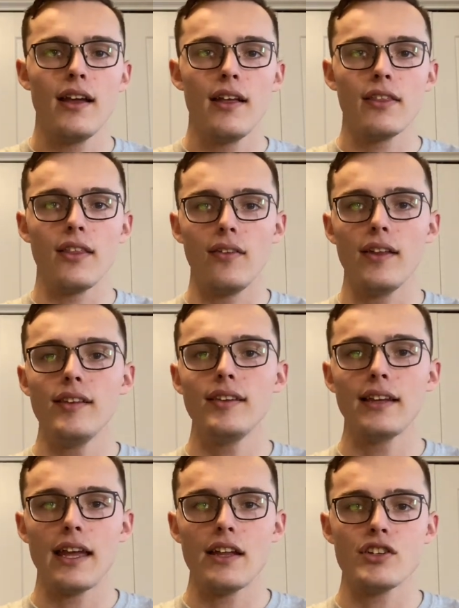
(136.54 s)
The
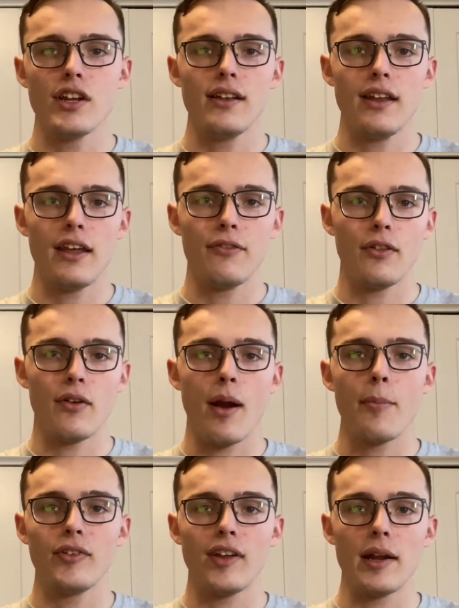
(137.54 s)
listing agent, if they're
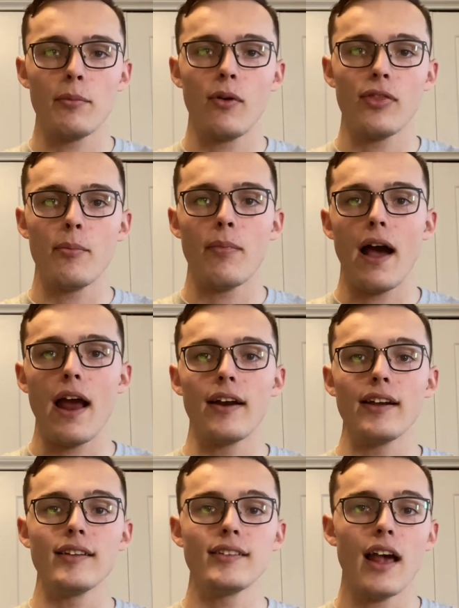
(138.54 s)
representing both the buyer
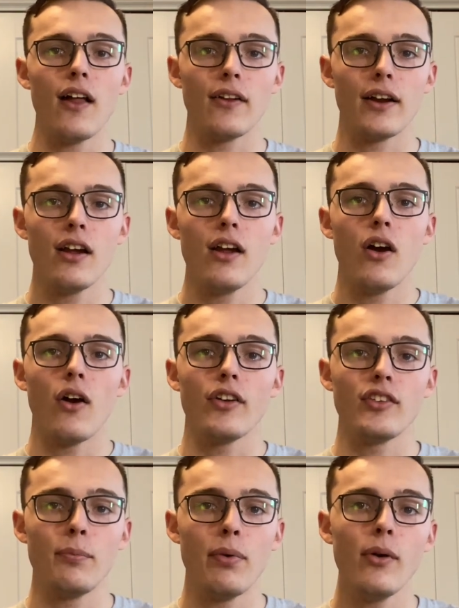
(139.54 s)
and seller, are
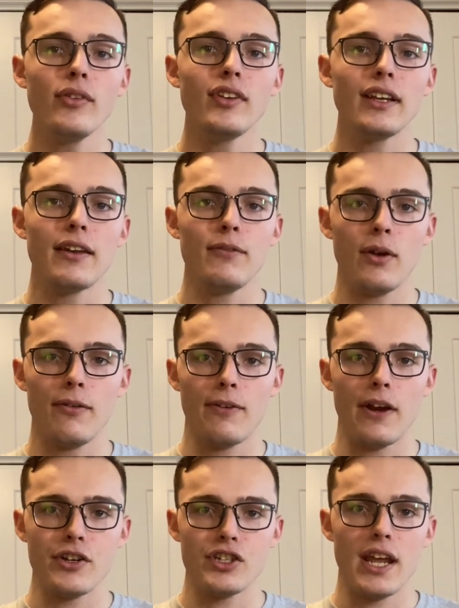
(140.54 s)
supposed to give you a
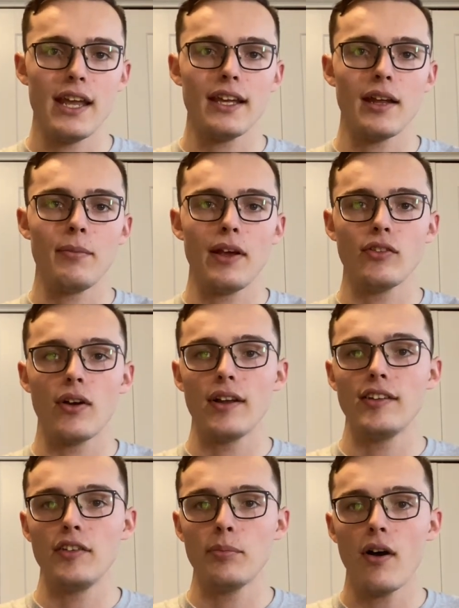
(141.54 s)
fair shake and be as
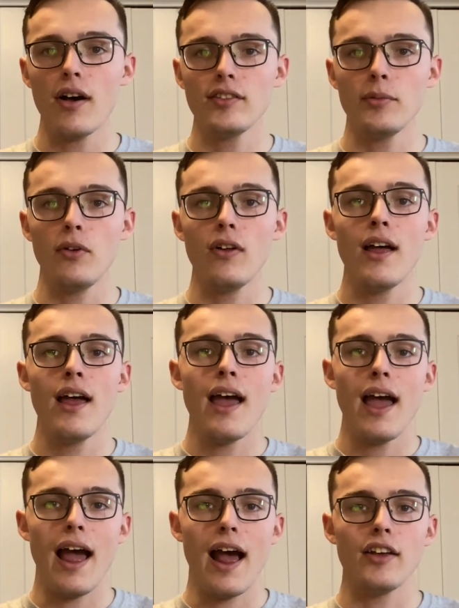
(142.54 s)
honest as possible
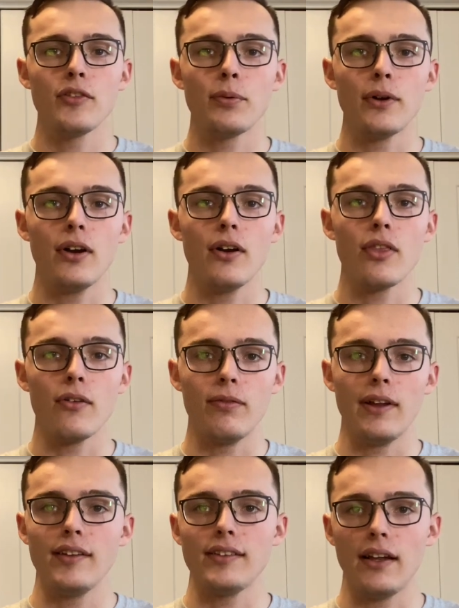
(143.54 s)
as per the
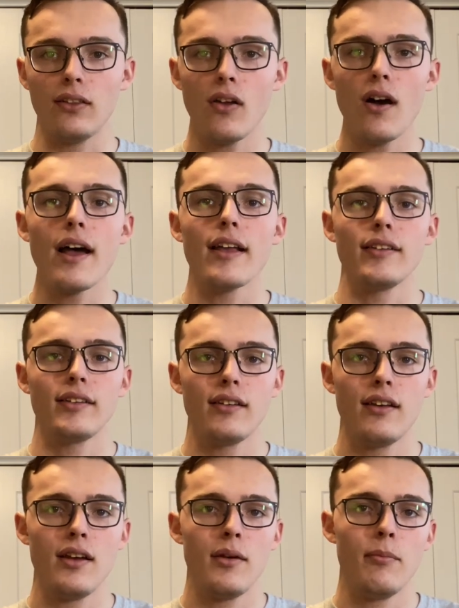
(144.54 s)
real estate laws,
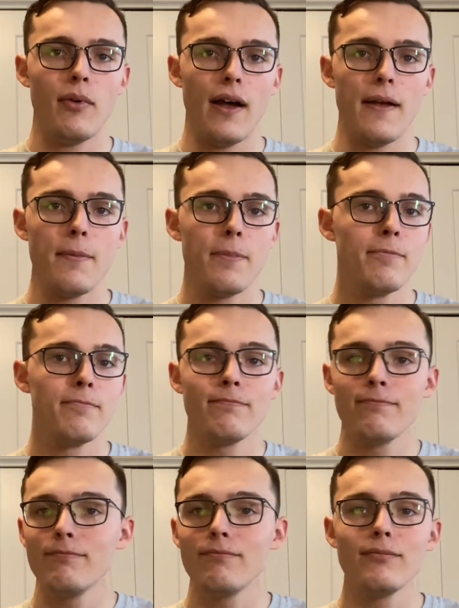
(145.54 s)
but
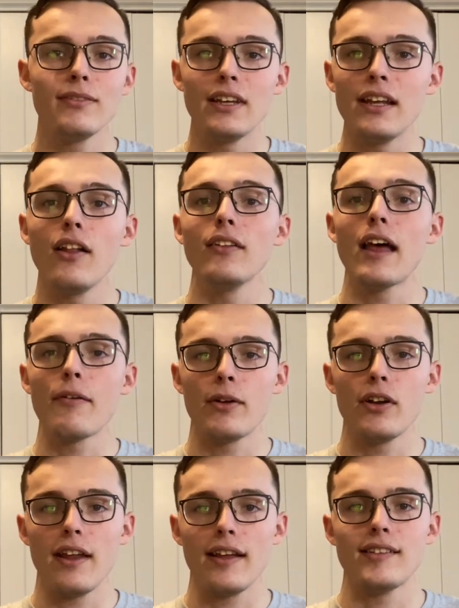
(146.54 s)
you'll
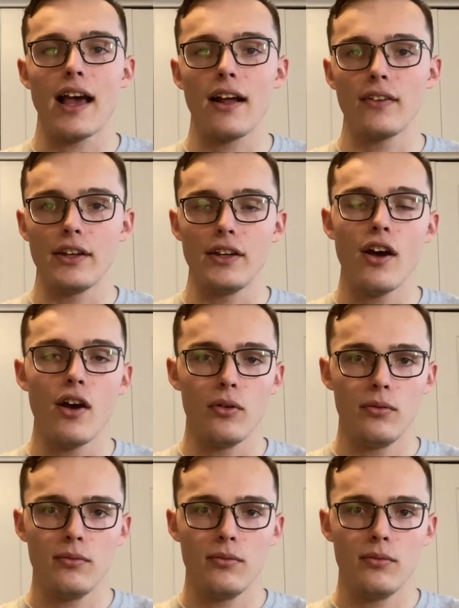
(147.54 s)
never exactly know.